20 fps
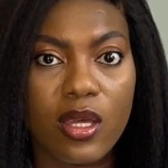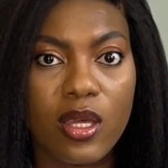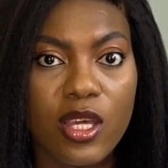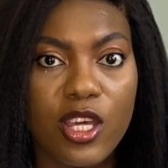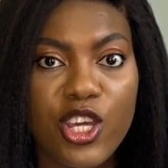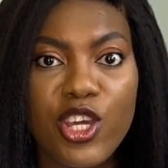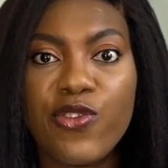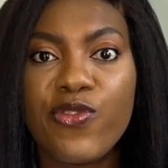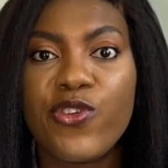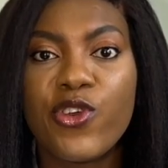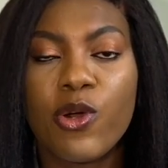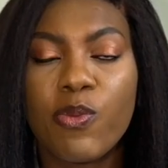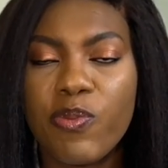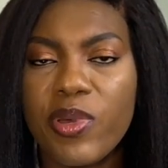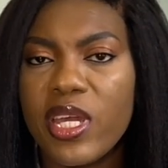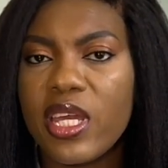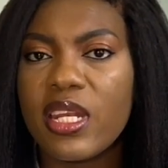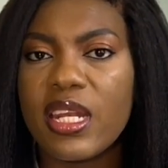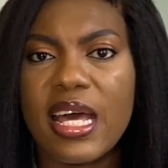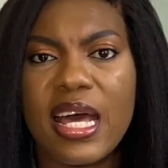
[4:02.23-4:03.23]
If you're
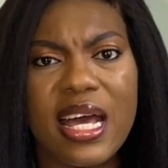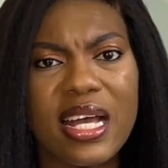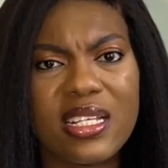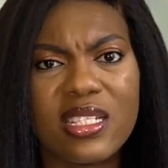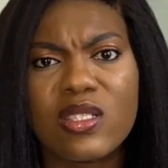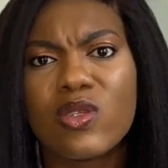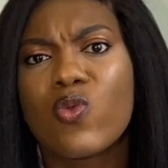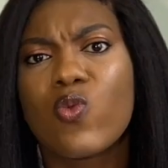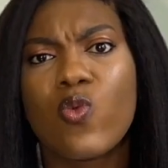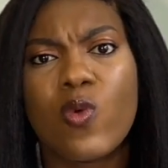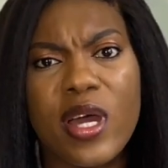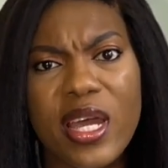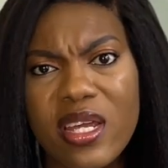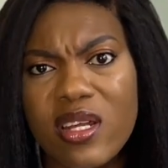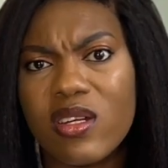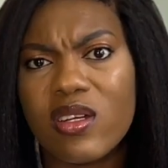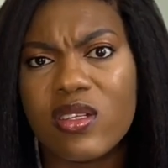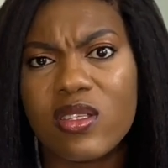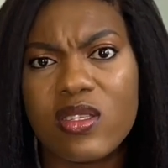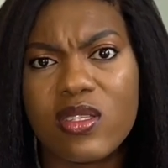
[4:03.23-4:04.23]
being asked, why
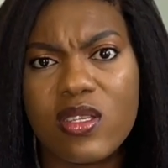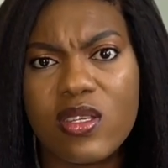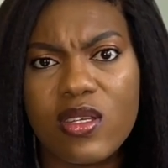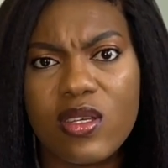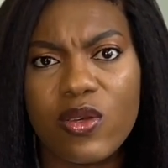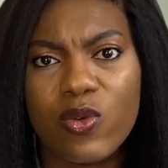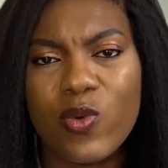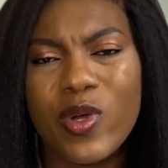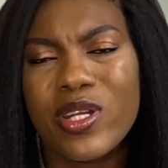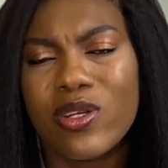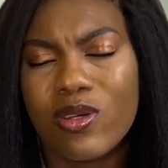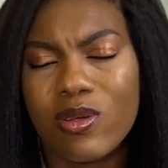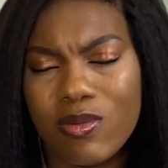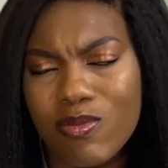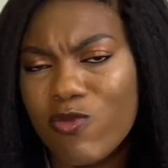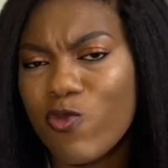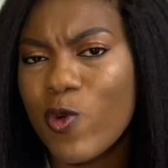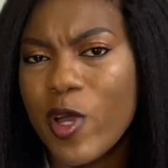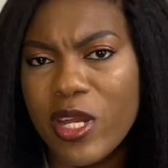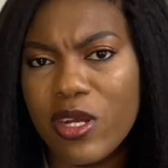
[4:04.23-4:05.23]
not? Why
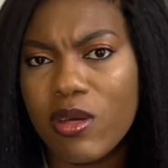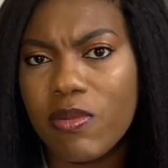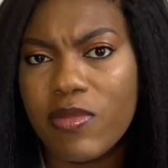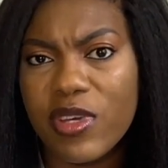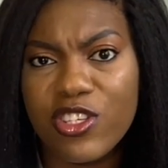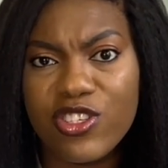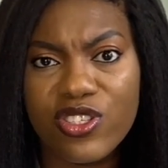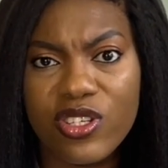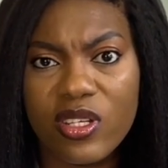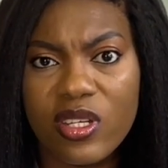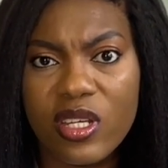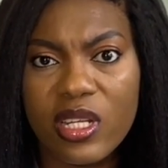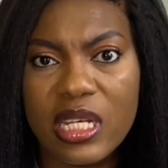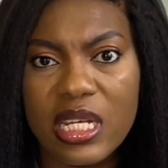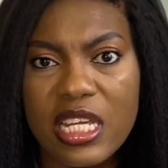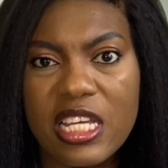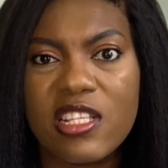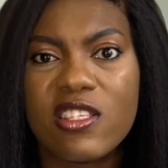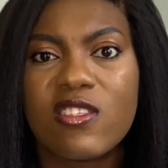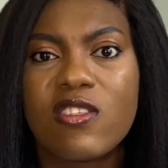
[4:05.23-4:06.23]
not mention it?
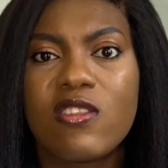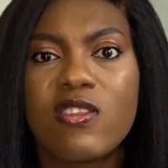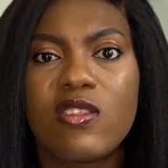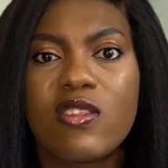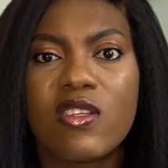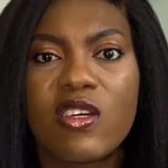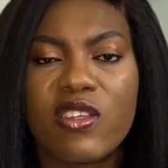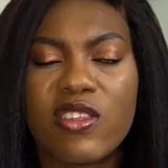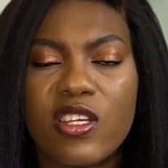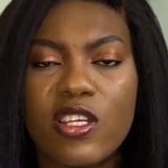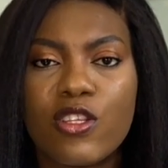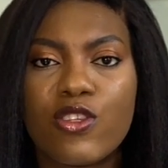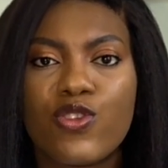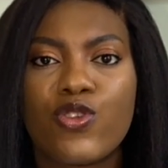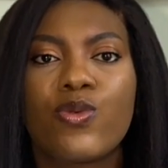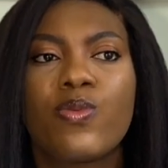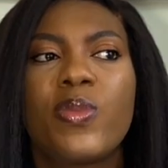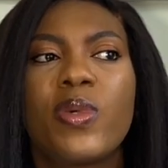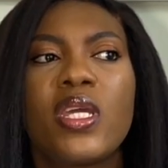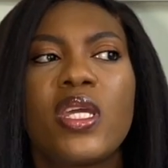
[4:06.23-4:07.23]
It's nothing to
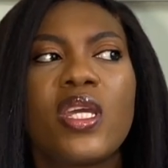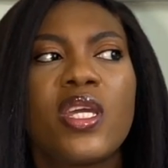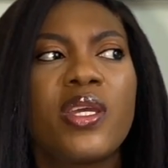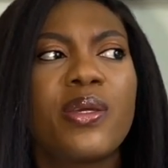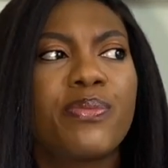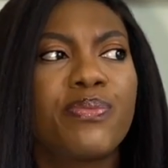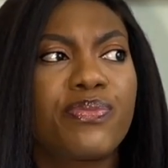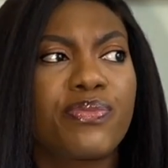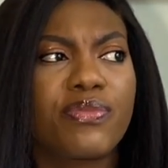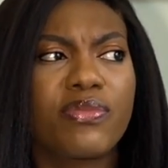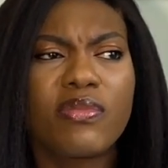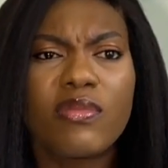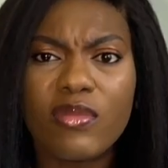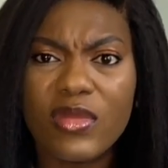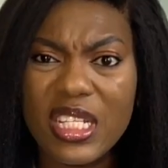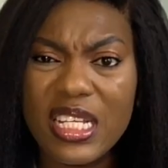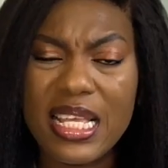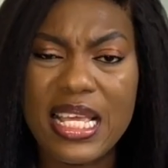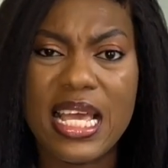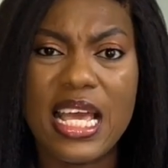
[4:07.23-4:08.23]
be
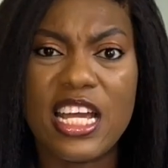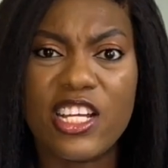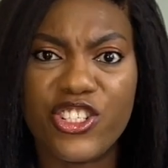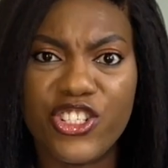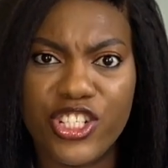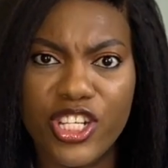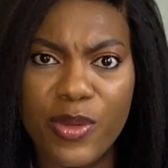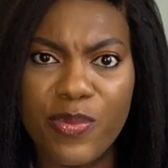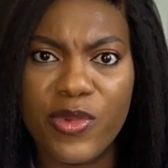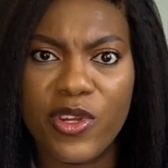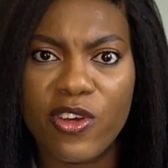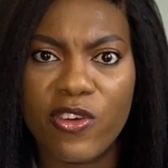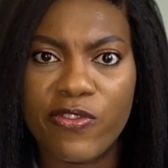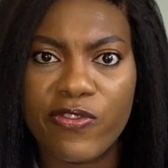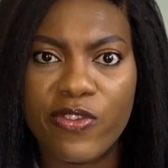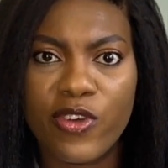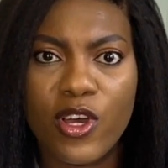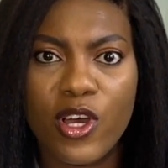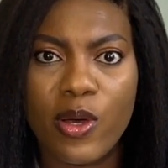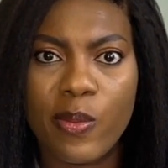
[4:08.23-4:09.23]
ashamed of.
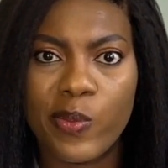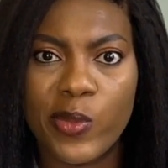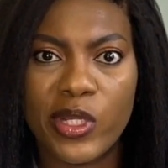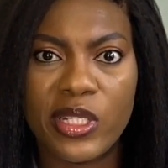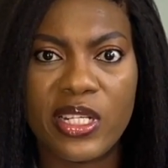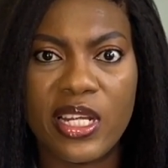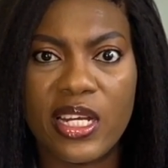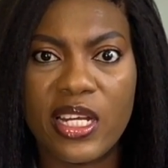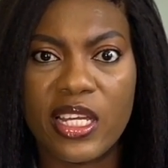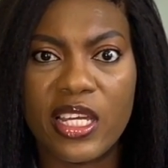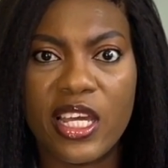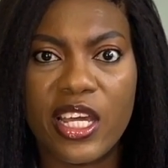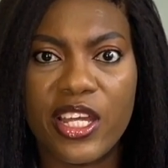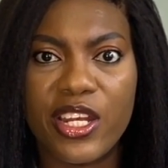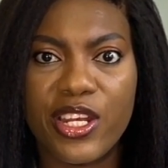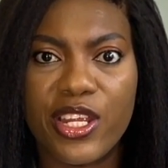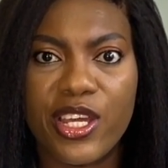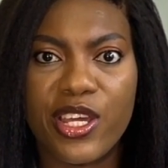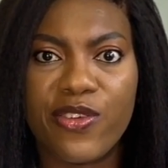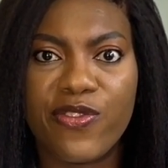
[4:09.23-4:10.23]
But then again,
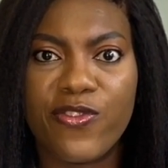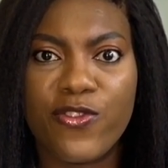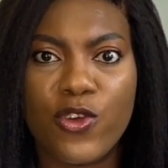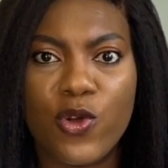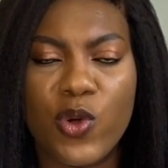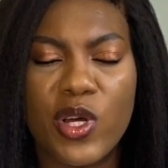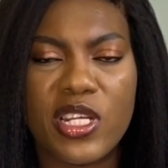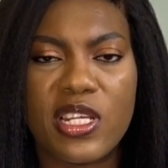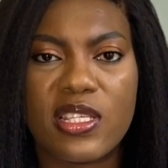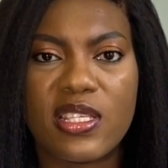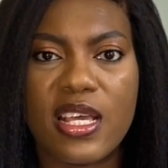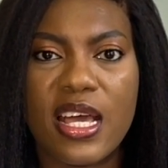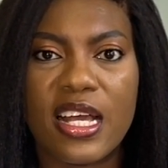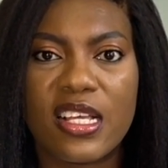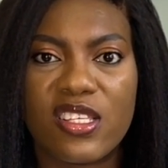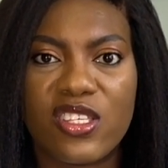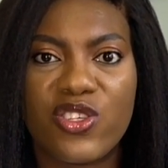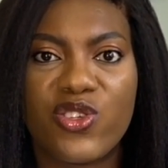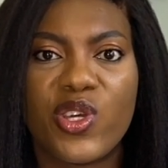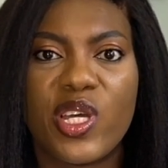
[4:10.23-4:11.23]
if no one is
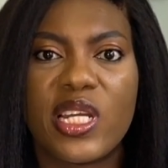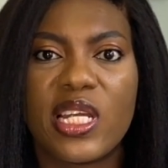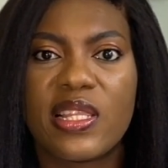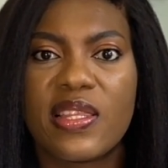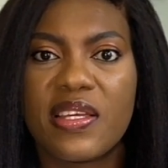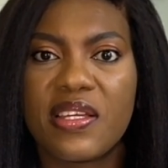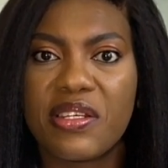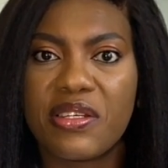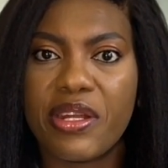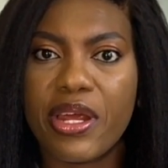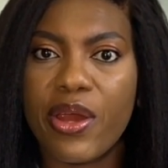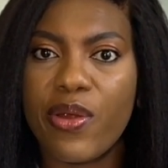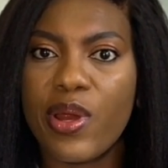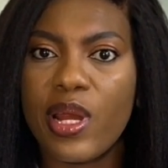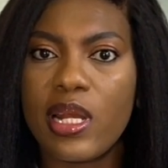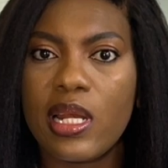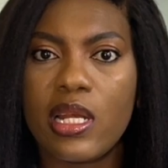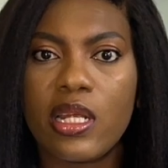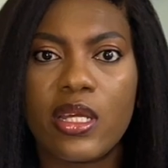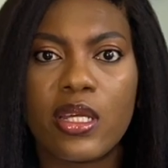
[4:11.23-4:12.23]
asking you anything
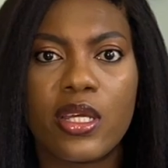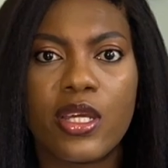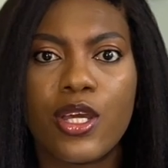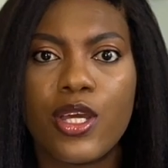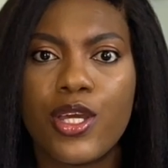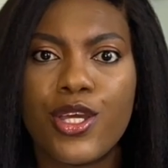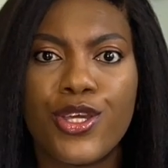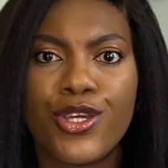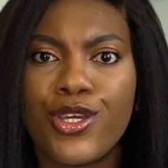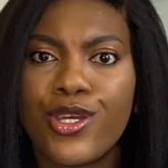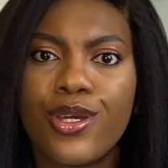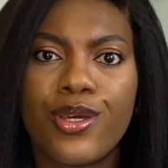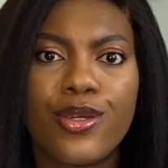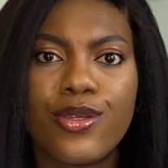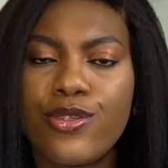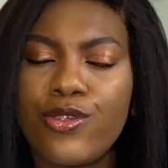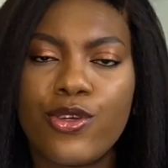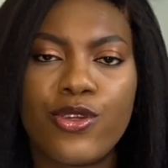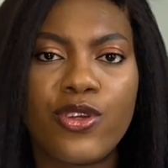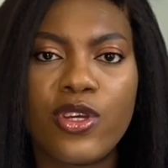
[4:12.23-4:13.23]
directly,
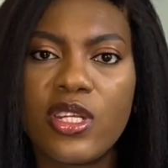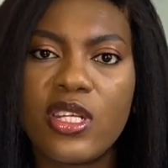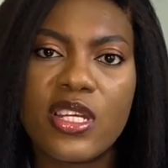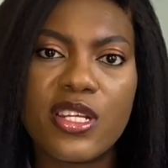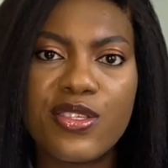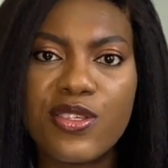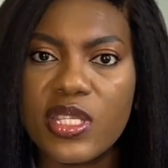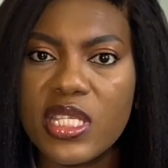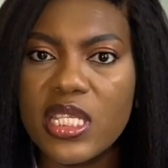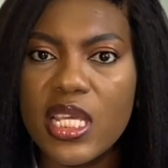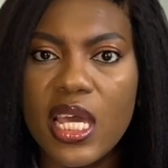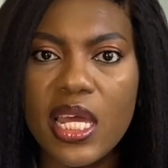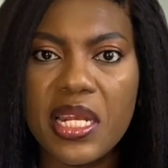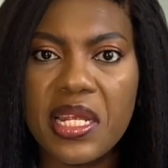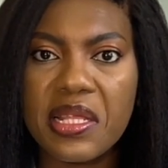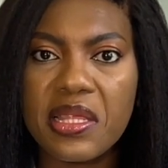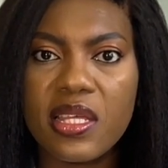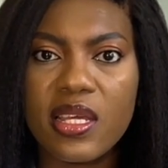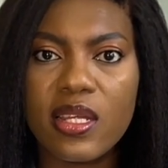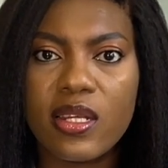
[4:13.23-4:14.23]
you're not there to say
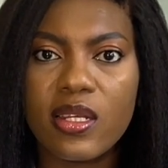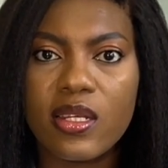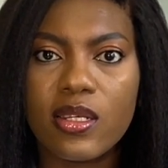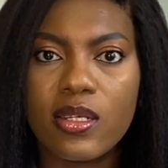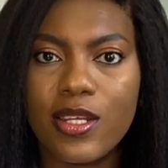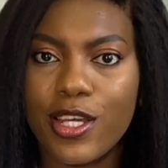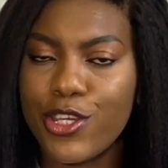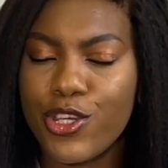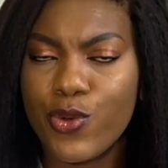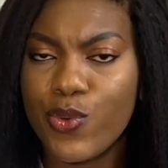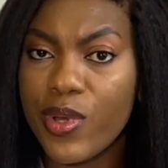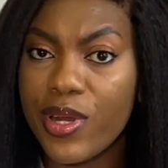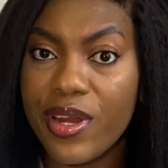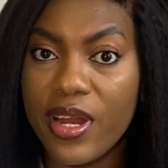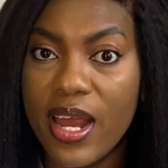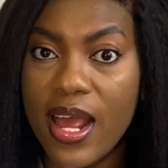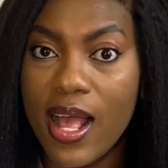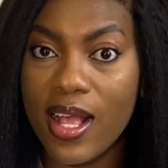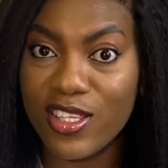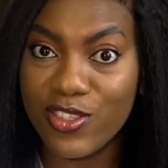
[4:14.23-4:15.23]
anything that you weren't
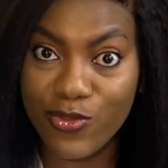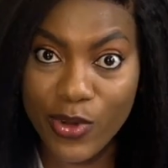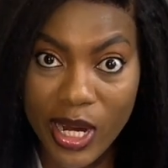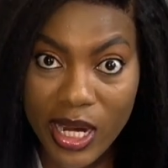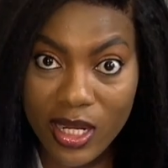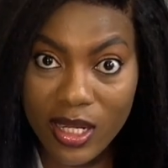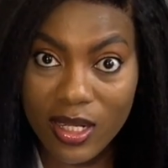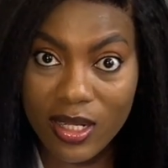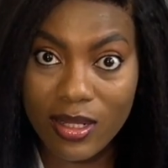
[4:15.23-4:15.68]
asked, right?